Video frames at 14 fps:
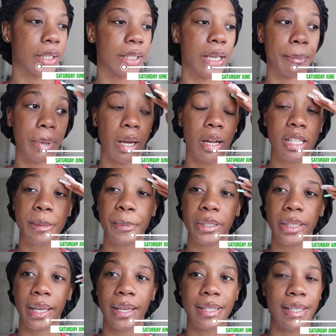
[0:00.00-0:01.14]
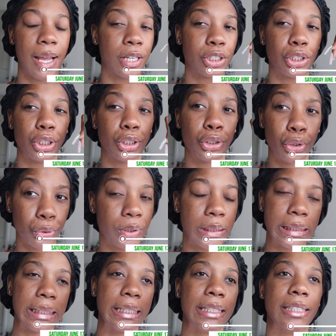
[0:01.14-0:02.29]
Yeah, my aunt's birthday is actually
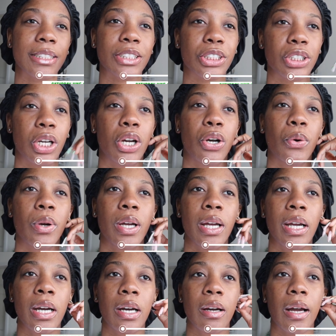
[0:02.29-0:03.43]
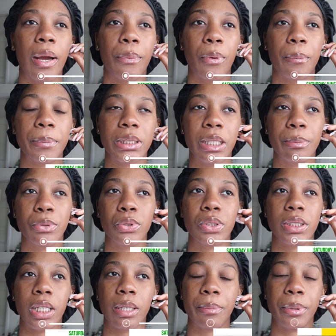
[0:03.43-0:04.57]
Juneteenth, so I won't be able to
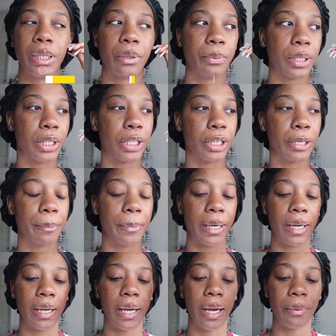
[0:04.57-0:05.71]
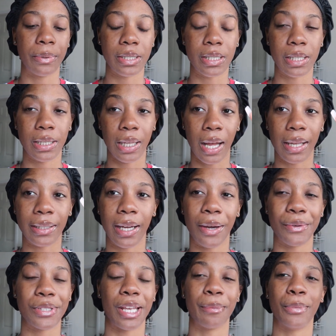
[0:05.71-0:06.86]
celebrate it with her, but I was glad that I
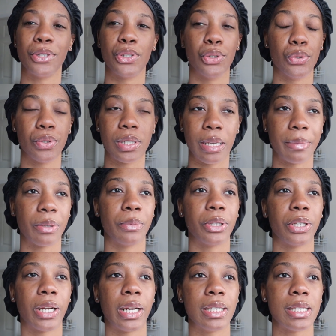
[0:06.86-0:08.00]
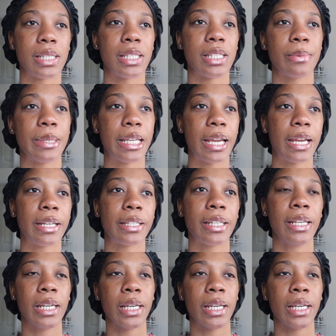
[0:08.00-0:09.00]
was able to do something with her at least this weekend.